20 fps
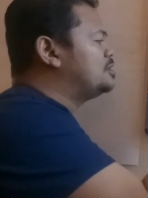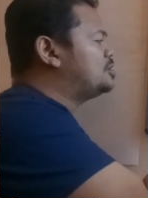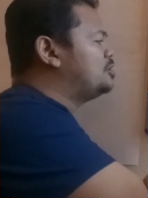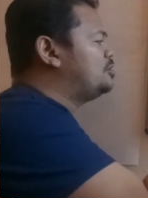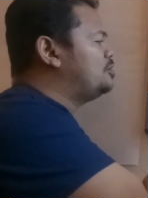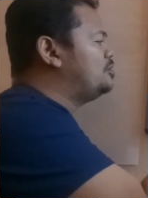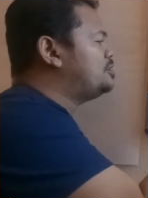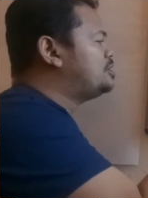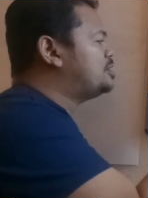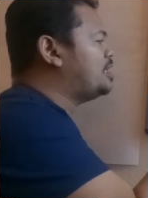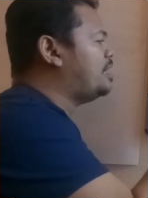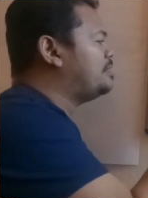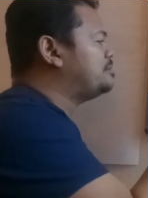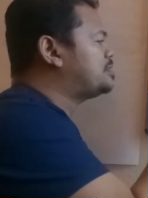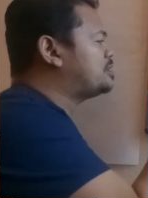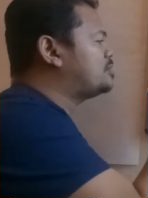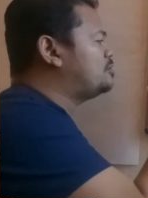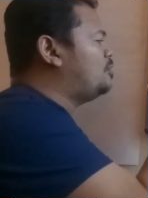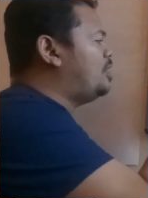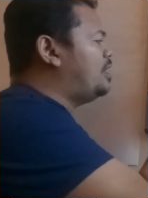2
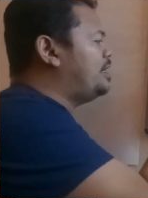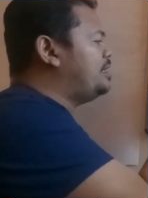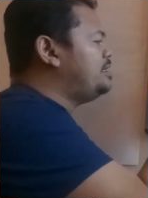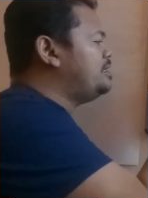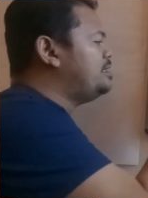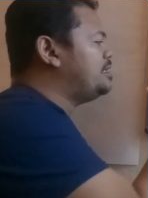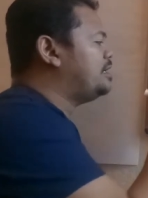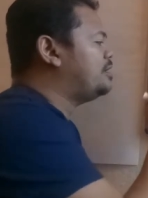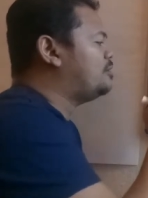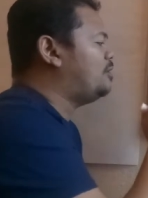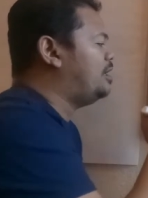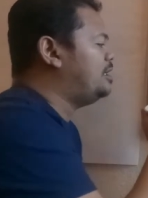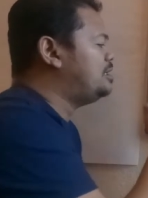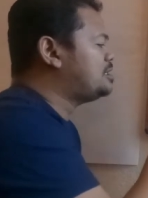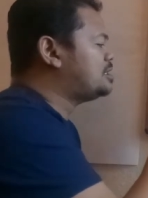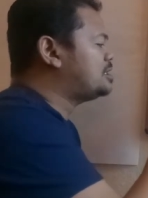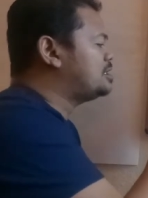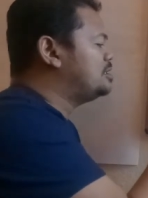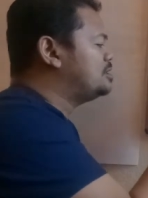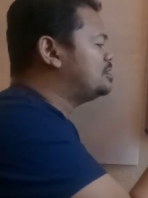times 1
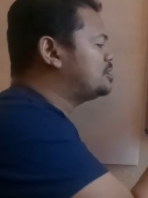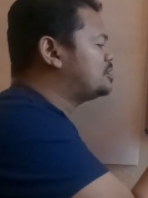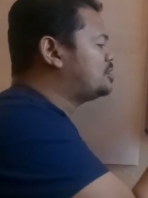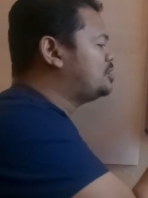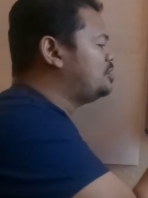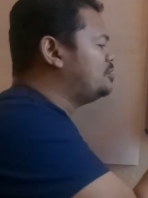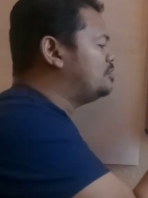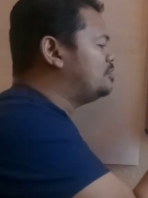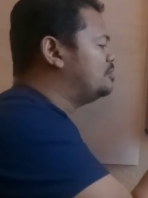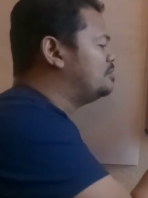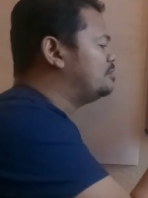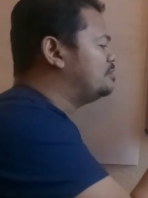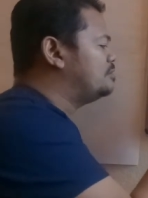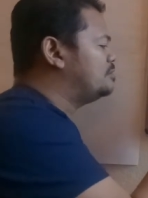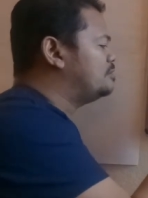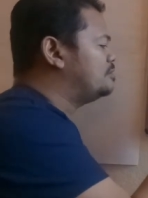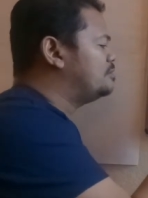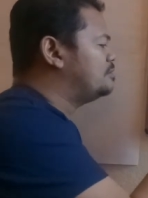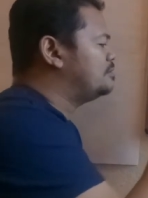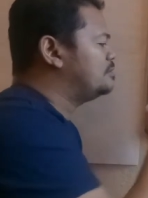equals 2.
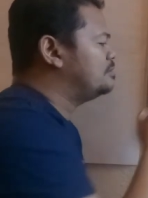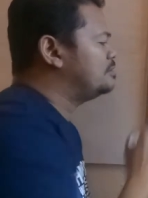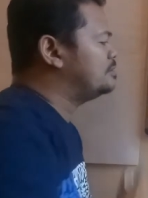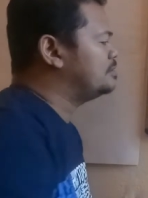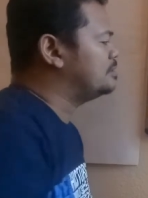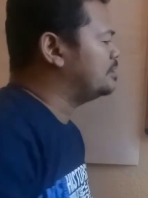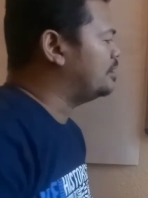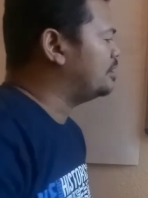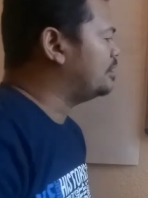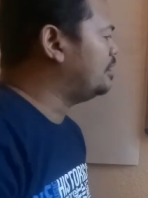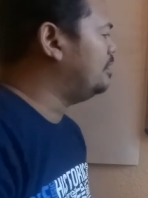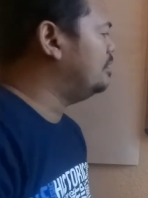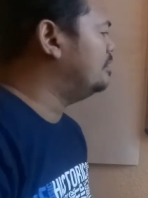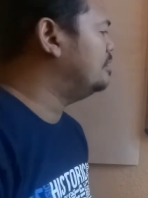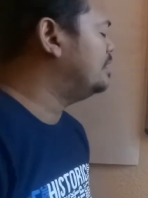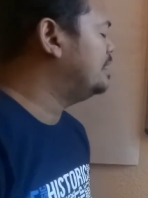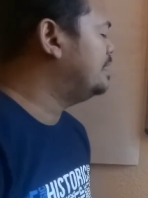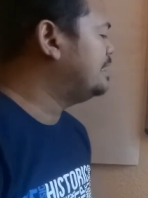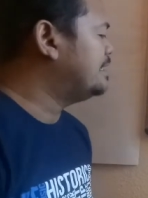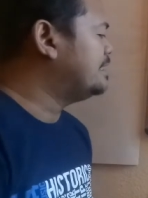There you go.
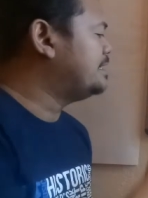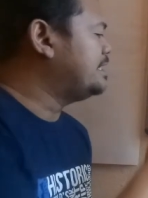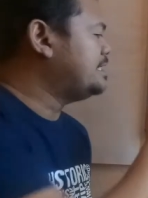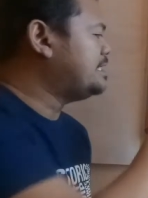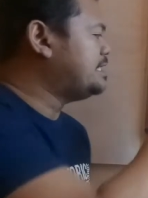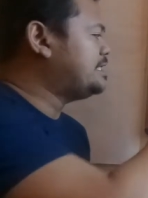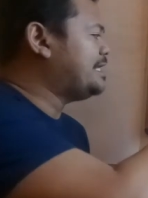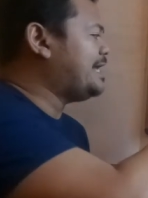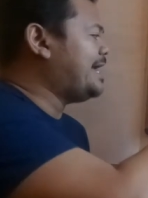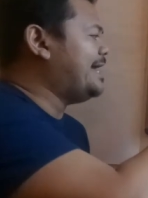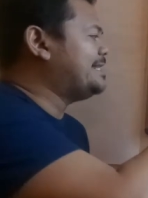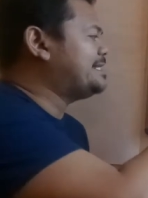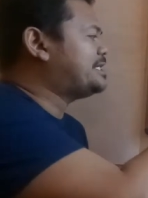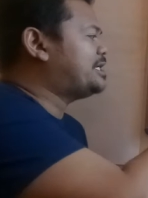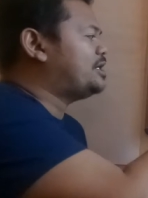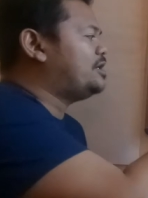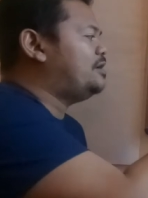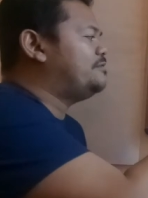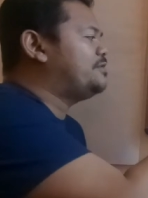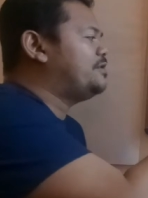This is the answer
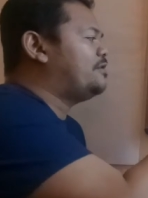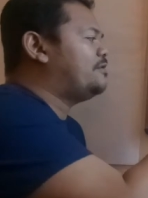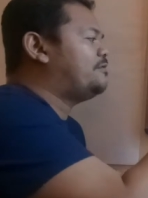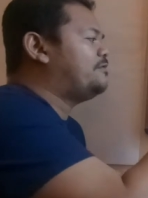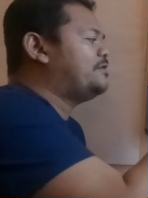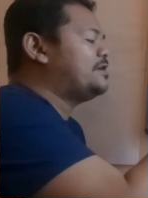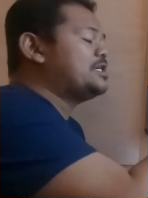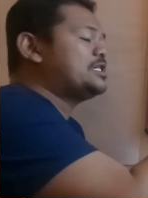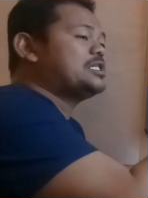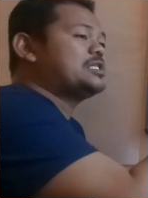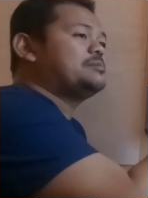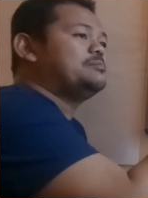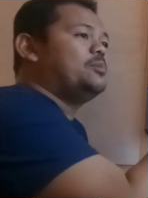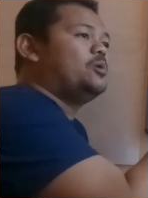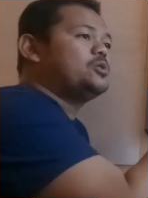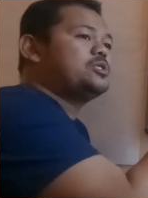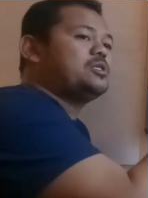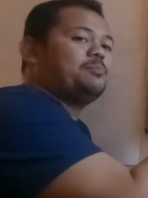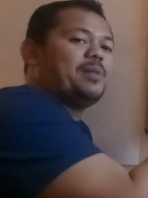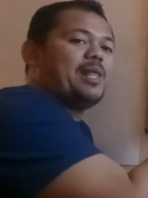of your first
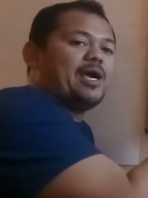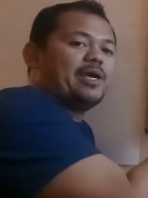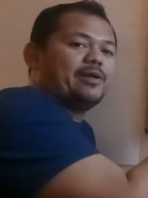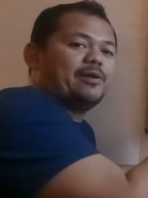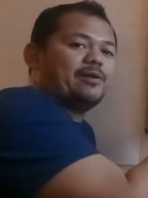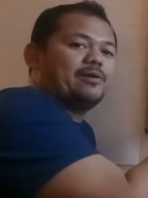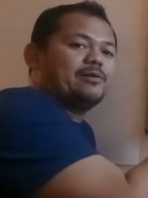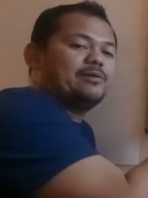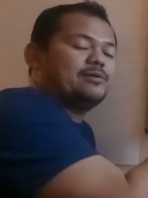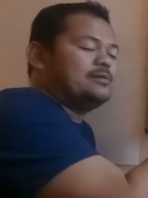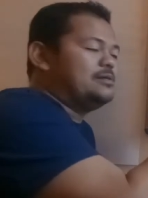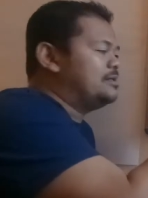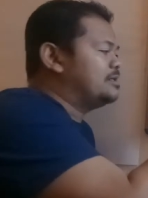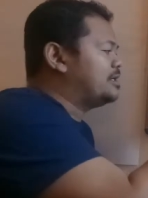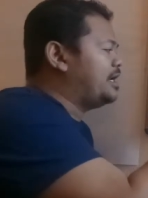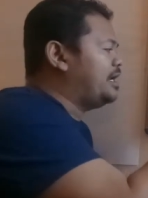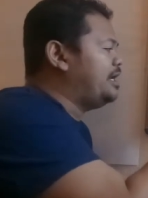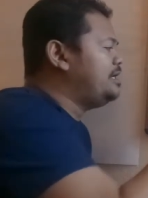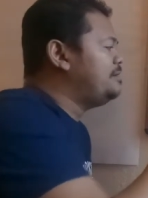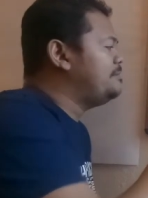multiplier.
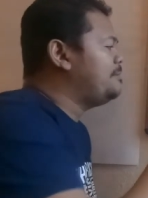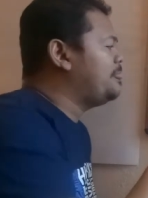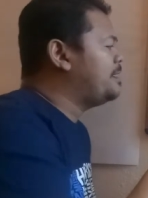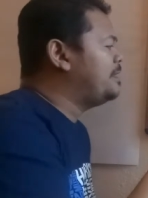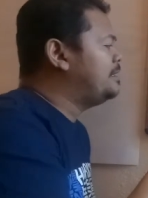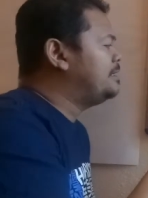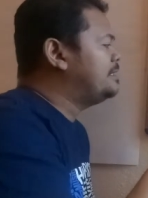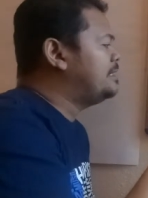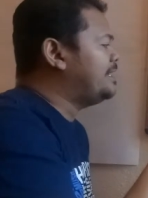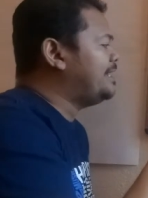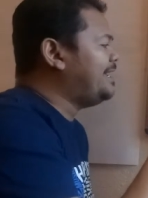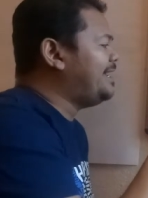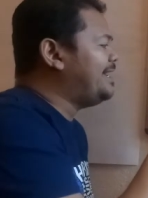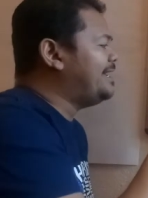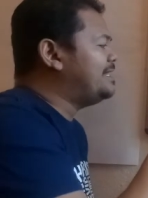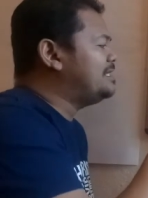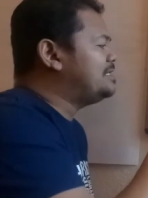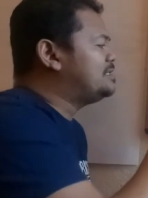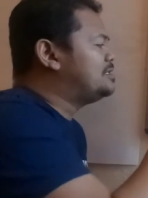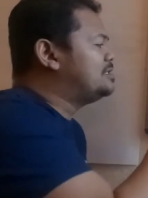Okay?
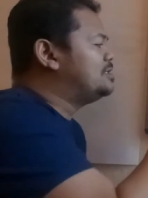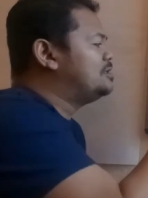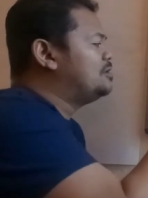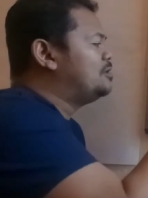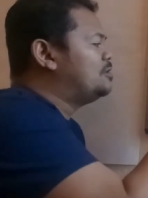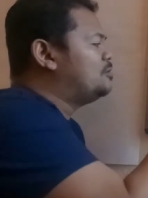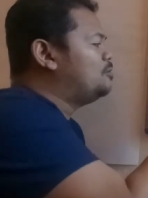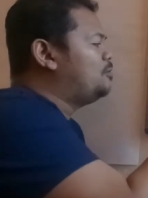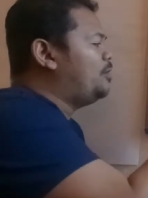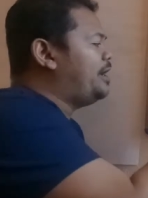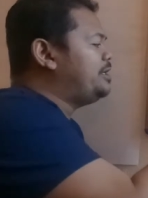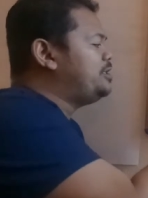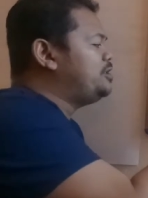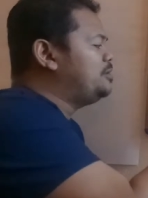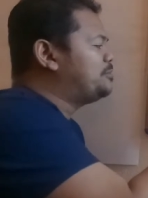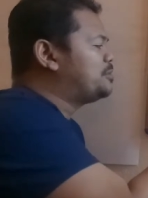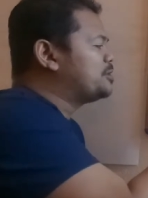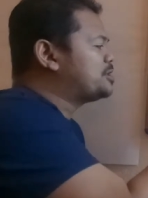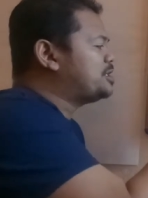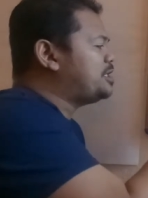And when you
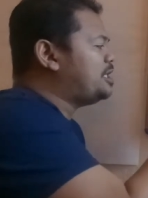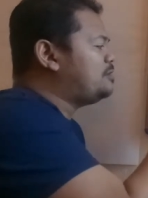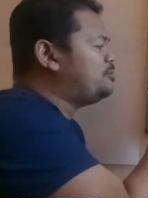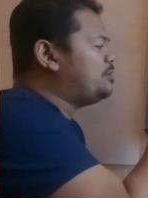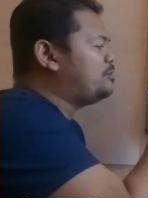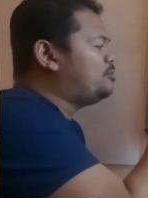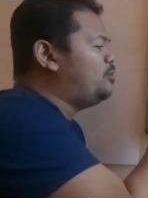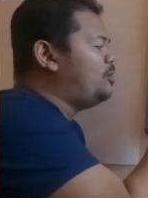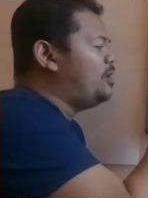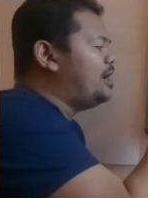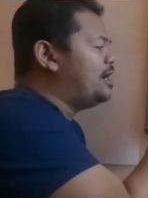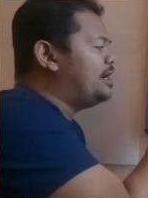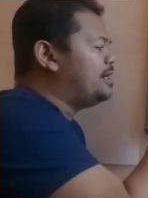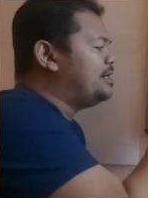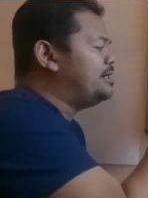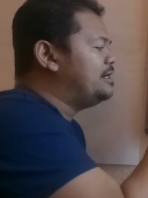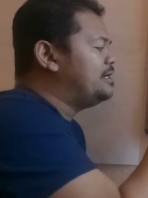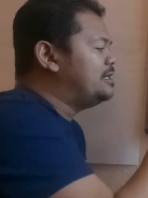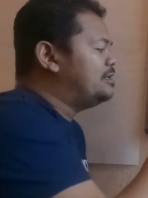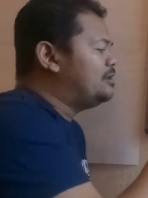proceed with
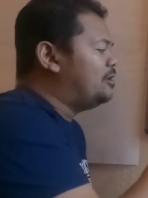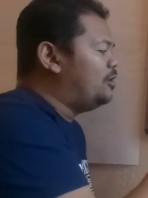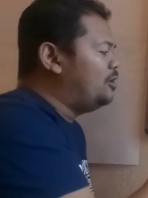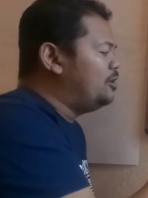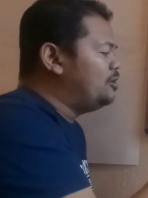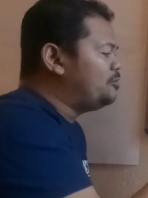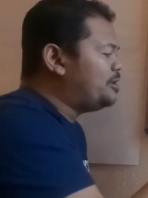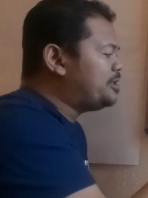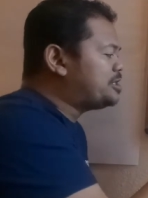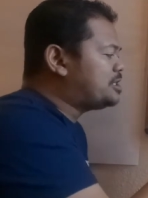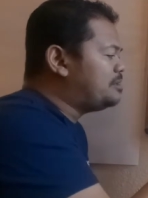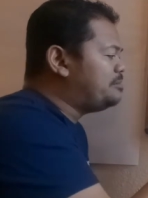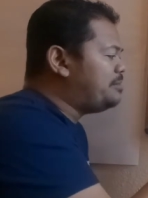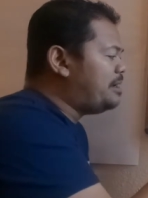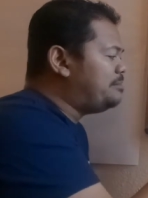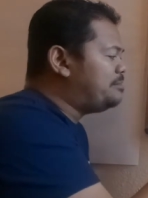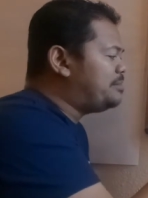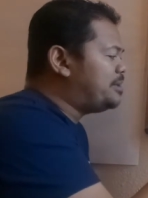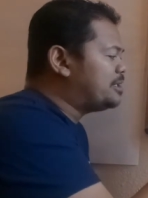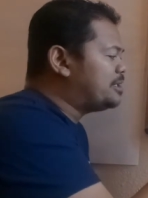1, always
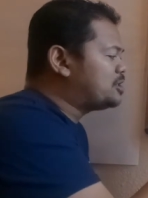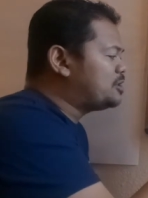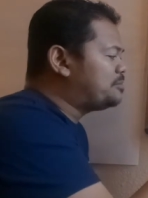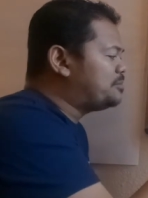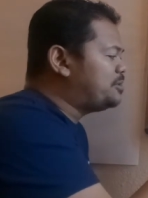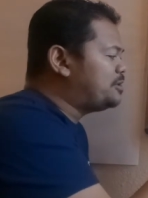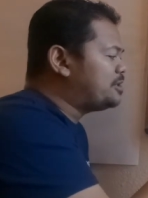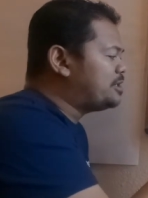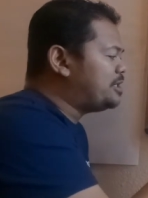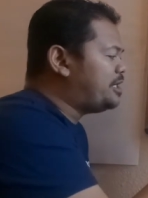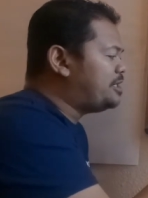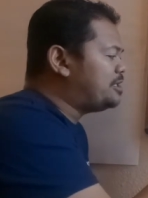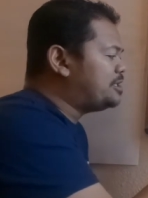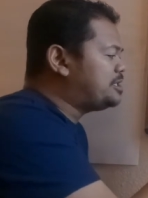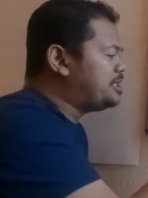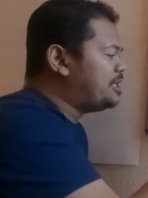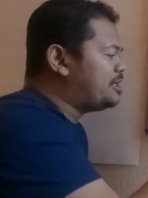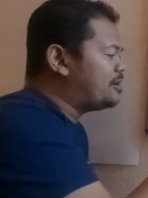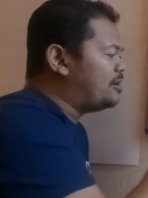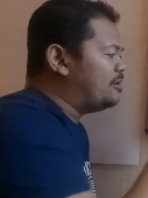remember to put here
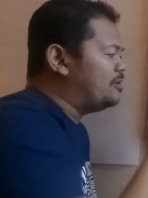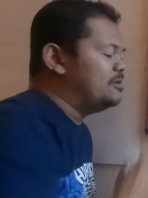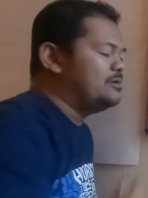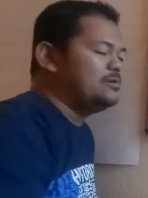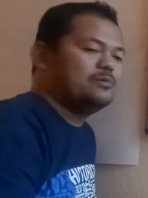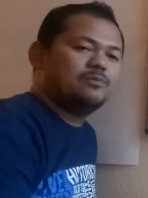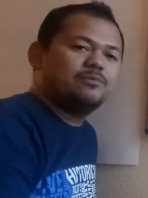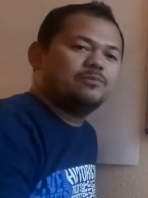0.